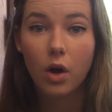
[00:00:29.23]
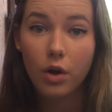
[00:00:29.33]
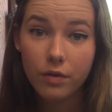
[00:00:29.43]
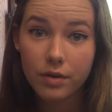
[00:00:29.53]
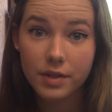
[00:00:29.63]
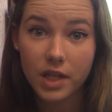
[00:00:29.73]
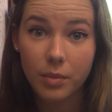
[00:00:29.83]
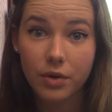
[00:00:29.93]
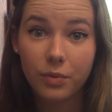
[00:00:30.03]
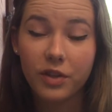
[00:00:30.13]
Over the
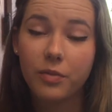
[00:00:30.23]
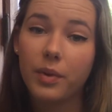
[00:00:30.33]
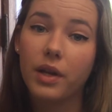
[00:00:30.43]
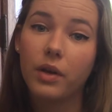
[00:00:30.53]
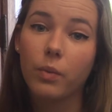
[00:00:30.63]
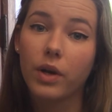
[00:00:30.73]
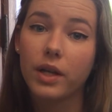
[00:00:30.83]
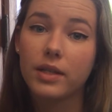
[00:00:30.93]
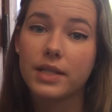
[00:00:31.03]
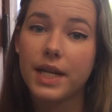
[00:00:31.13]
summer, we've been
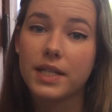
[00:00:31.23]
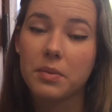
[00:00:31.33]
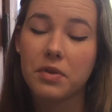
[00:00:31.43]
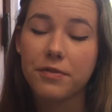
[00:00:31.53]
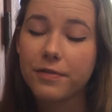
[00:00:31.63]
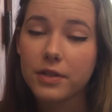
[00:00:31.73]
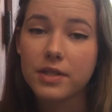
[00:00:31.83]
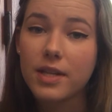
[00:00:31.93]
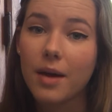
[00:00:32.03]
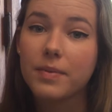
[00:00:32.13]
working to take some of the
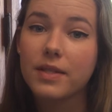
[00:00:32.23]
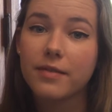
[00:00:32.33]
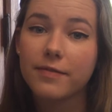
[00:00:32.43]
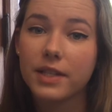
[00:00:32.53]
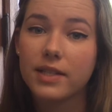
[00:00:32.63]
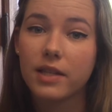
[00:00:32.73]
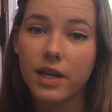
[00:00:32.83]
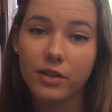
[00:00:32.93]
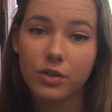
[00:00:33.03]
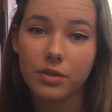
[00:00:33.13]
first steps in fixing the
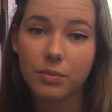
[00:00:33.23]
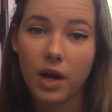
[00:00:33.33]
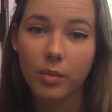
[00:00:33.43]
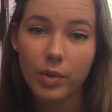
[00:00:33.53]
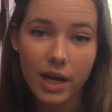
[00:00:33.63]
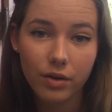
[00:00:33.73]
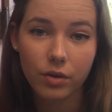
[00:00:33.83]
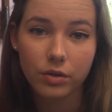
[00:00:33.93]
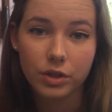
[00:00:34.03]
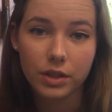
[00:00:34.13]
nitrogen problem in
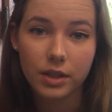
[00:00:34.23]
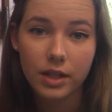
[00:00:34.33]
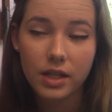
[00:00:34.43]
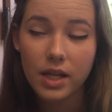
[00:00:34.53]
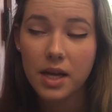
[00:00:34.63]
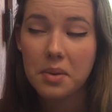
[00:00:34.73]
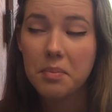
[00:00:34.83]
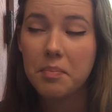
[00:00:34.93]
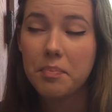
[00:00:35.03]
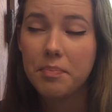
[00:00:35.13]
agriculture.
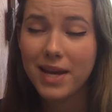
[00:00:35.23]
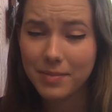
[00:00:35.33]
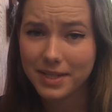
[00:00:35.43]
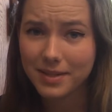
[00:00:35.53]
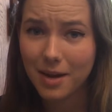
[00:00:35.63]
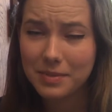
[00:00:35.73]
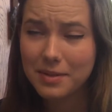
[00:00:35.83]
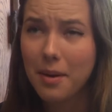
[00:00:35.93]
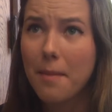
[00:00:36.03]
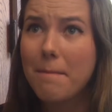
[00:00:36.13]
Baby
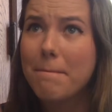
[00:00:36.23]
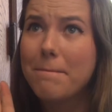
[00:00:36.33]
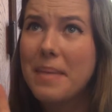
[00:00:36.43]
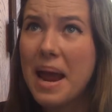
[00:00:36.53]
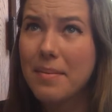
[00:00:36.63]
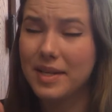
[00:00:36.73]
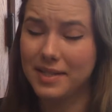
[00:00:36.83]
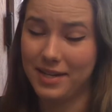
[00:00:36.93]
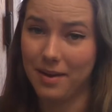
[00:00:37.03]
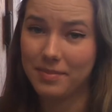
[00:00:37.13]
steps. Baby
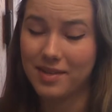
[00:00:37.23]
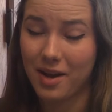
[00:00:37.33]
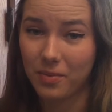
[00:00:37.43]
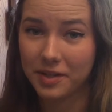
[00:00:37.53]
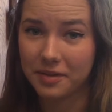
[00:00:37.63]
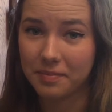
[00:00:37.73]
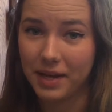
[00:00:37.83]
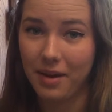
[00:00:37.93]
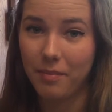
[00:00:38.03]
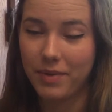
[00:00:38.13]
steps, I will
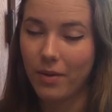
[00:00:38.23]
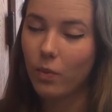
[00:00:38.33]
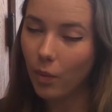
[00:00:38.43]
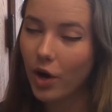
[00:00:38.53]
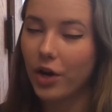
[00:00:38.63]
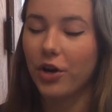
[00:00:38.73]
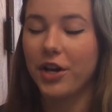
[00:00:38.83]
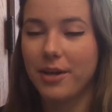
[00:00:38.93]
admit, but we're working on